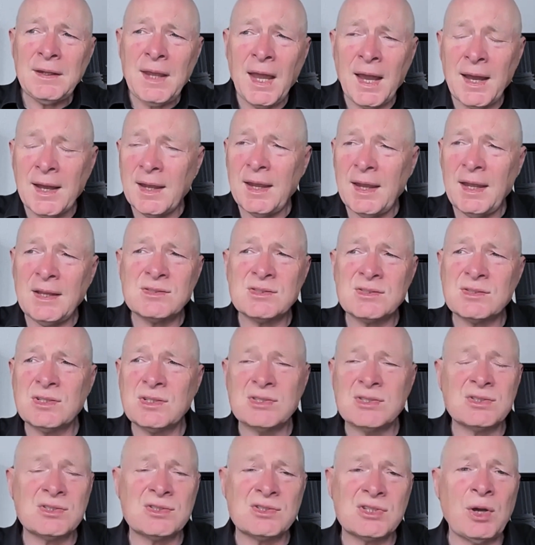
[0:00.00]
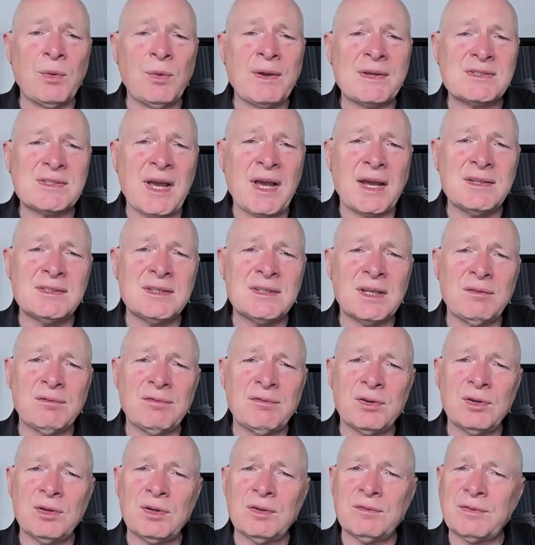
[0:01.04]
yeah, it's just so
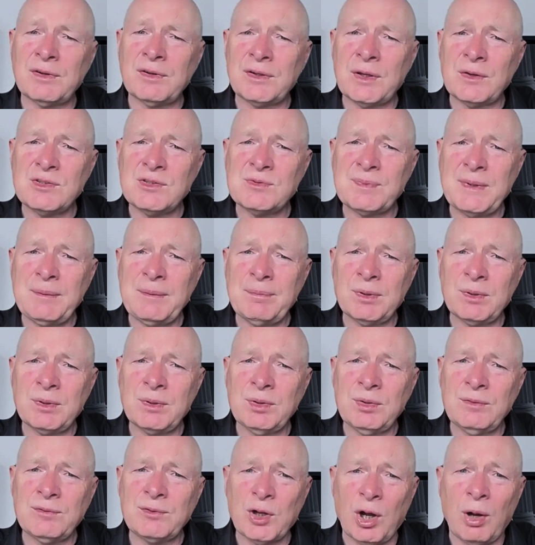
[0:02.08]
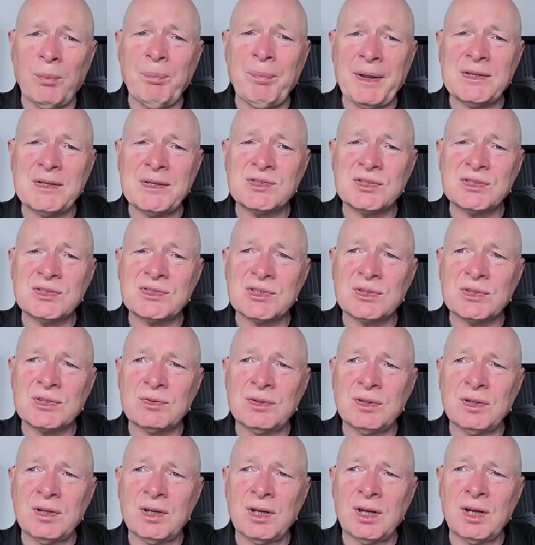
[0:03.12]
exciting for those people who've got pensions
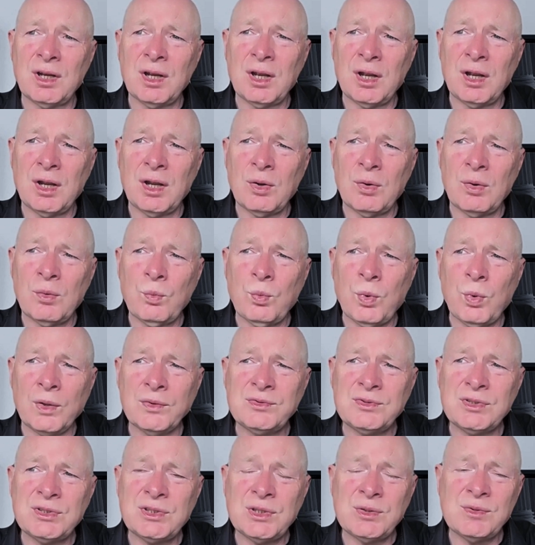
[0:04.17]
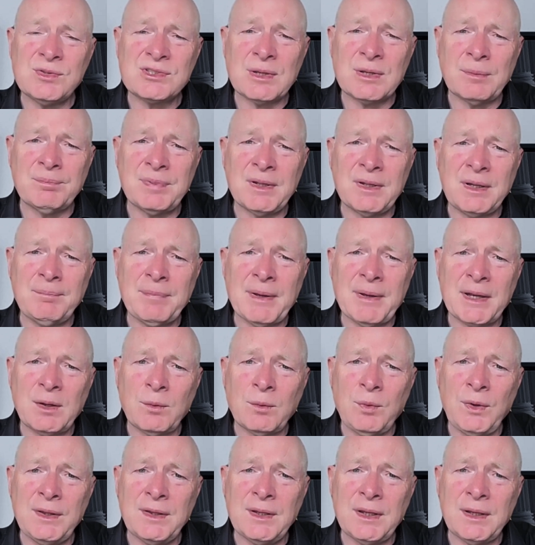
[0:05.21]
and want to do something
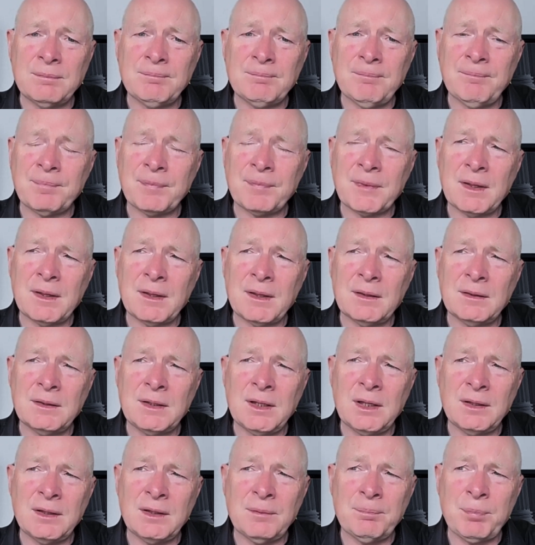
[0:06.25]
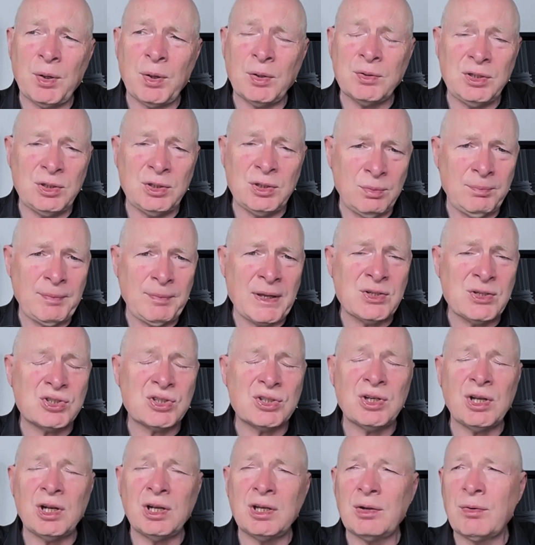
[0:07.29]
better with it. The other point, you
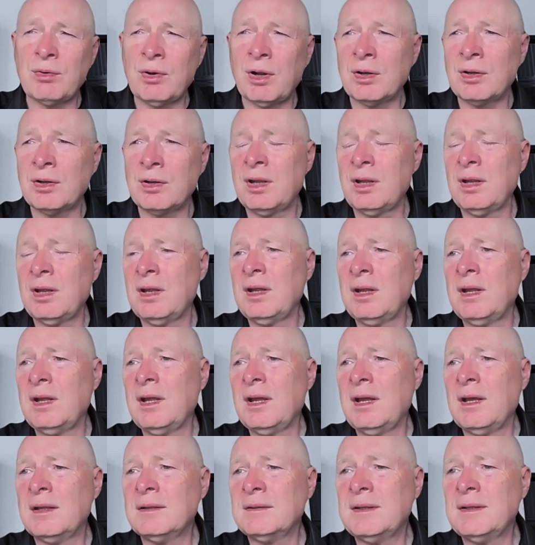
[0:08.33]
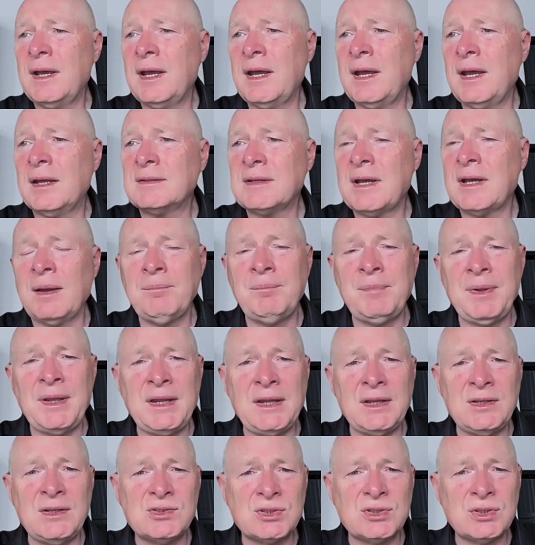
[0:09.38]
mentioned earlier on that I'm
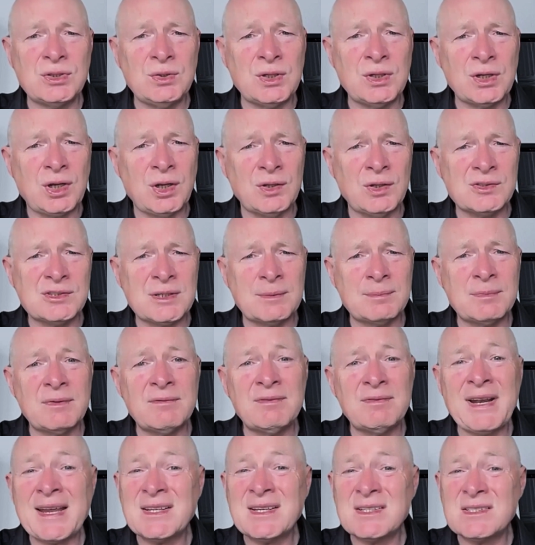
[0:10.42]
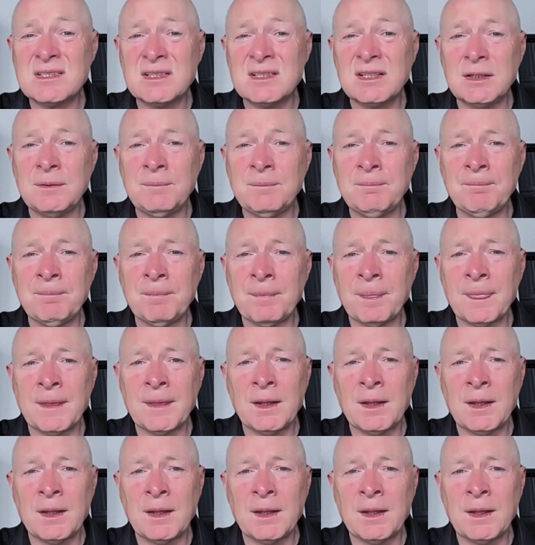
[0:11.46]
big into the concept of legacy.